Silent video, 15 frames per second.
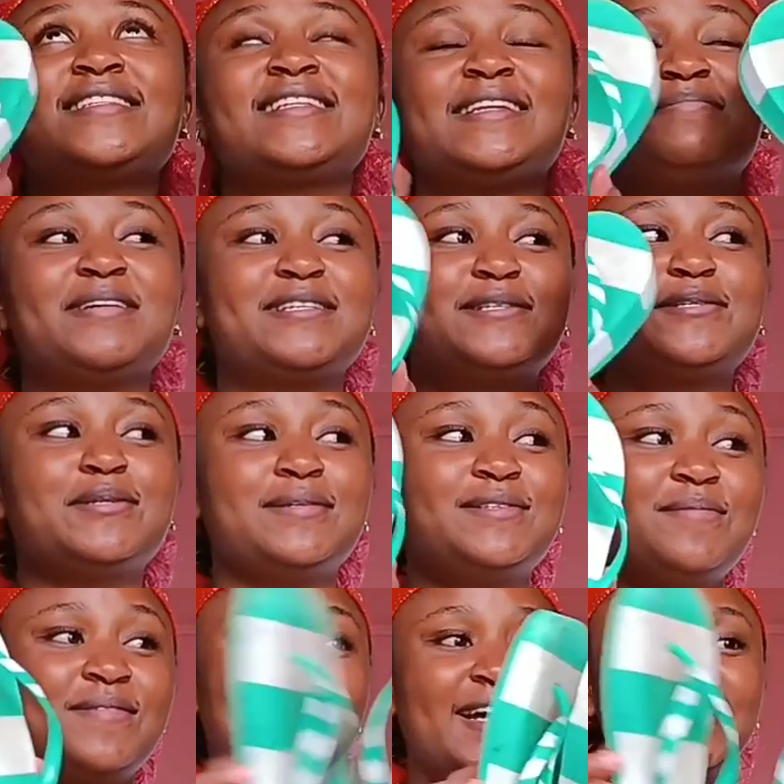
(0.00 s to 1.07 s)
these slippers so,
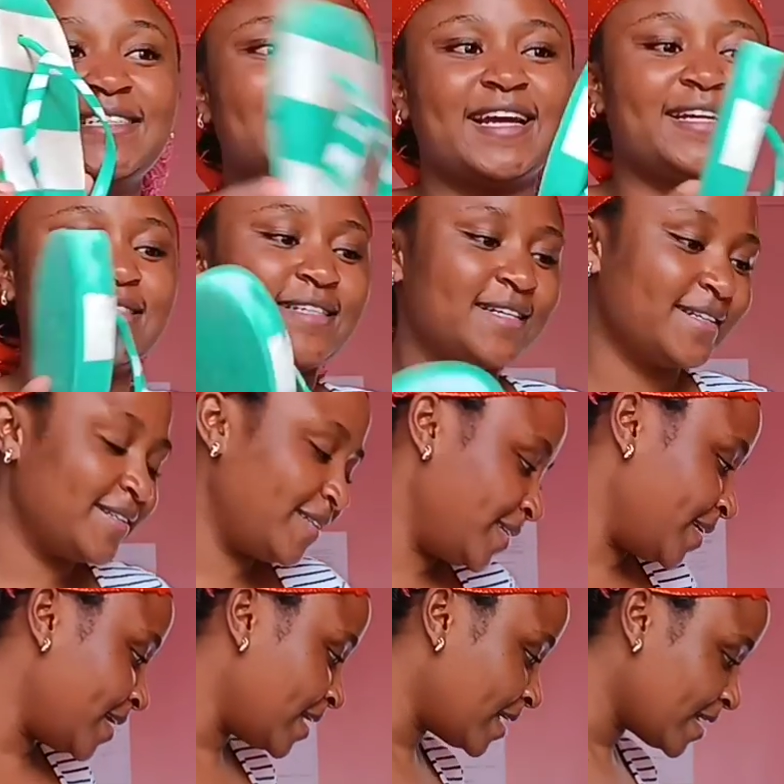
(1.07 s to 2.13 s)
so much, guys.
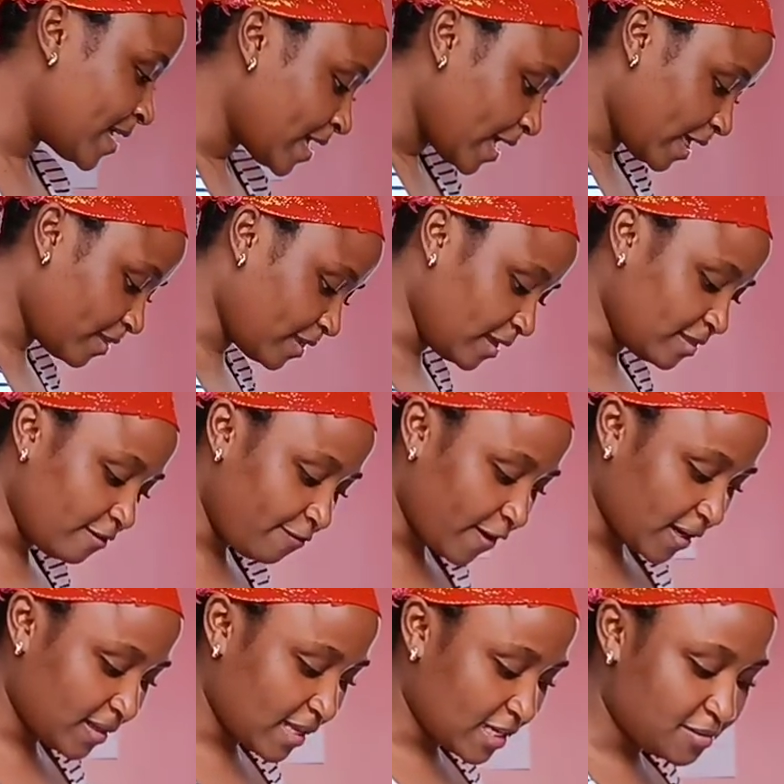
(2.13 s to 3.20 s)
And then the
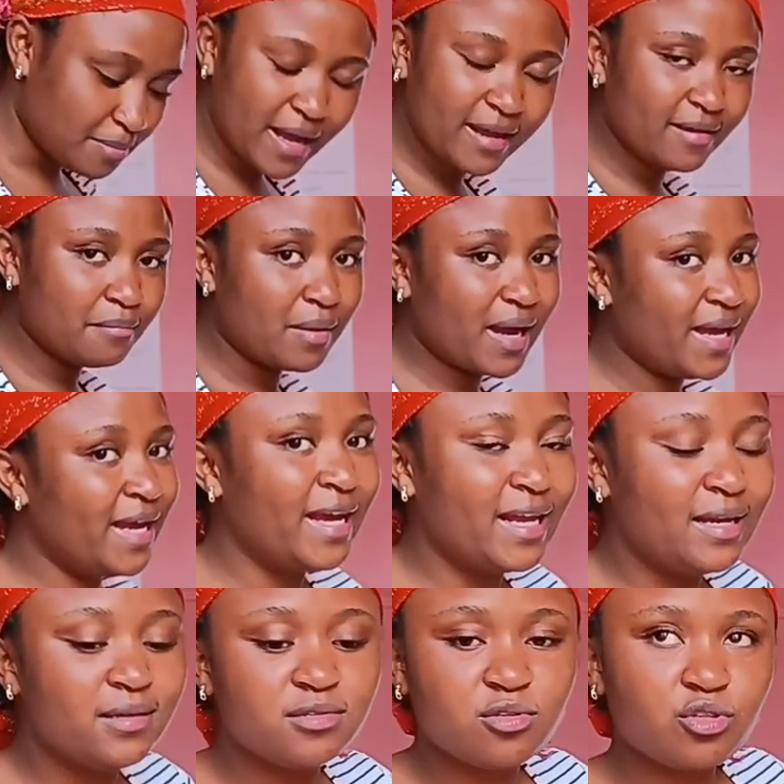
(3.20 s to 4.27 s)
fact that my, my
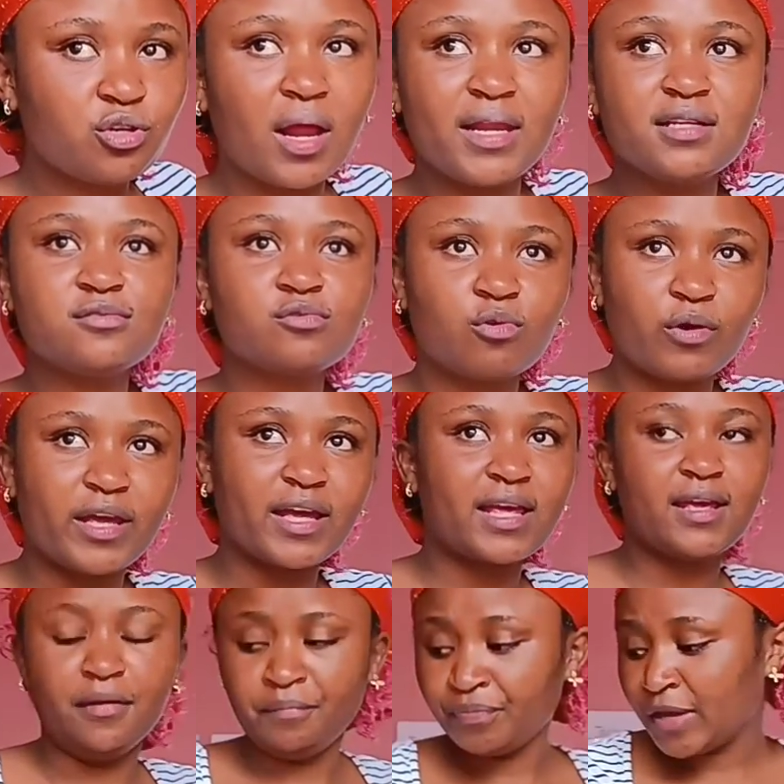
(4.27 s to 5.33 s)
heel is usually so
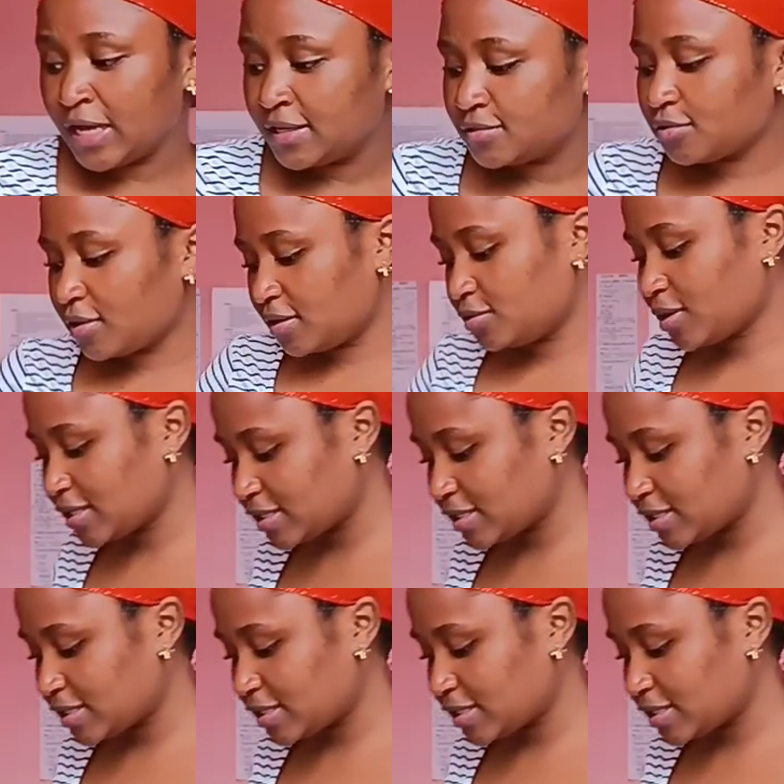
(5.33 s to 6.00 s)
achy. So these